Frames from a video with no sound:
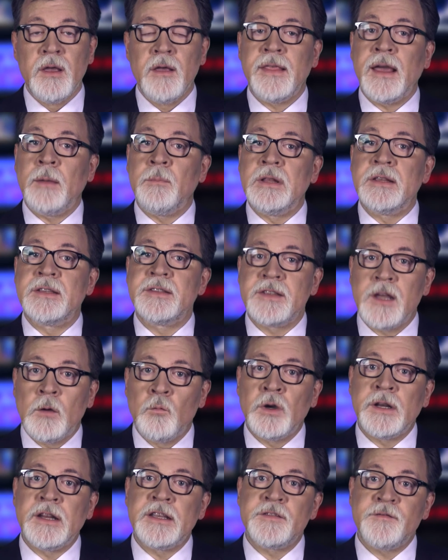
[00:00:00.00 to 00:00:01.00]
that means
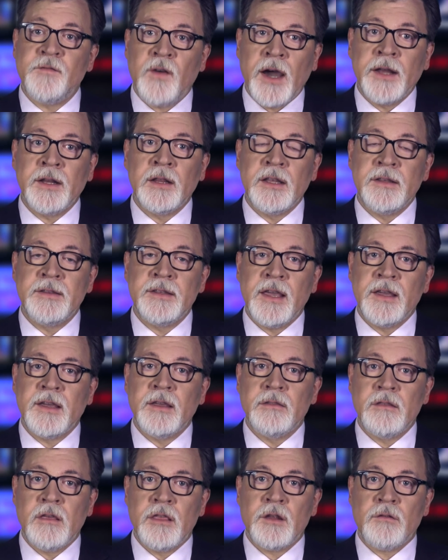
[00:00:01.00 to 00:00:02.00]
someone is finally
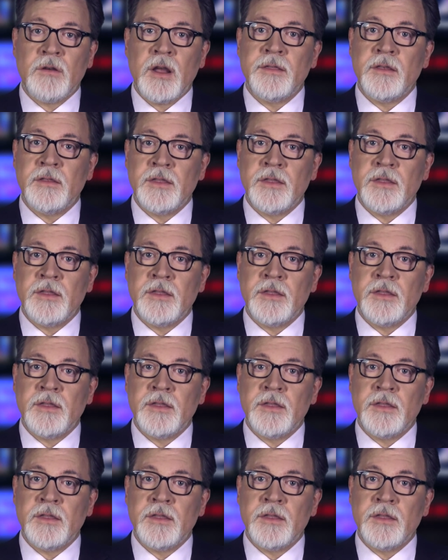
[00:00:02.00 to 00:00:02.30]
taking the threat